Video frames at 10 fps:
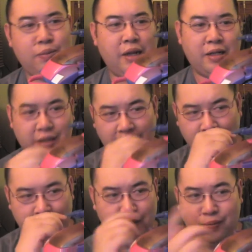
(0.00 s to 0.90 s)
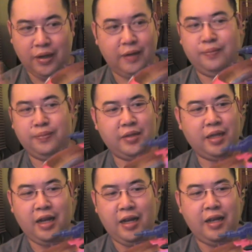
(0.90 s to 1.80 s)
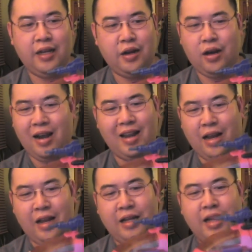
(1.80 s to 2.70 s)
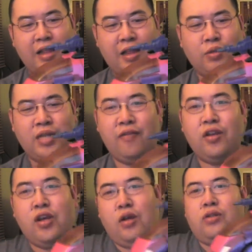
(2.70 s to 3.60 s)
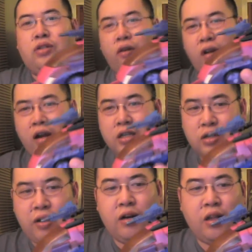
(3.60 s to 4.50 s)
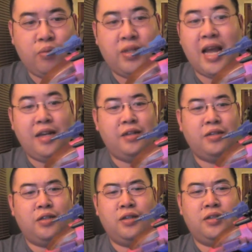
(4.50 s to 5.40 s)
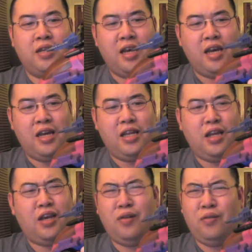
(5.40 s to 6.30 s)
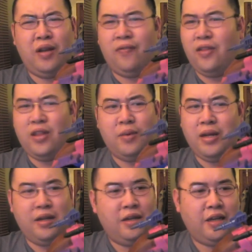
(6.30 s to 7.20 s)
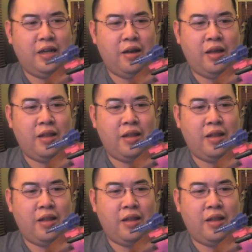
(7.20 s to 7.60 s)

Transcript: would make sense. But you know, there was never a huge storyline surrounding the Pretenders because you couldn't really fit them in. You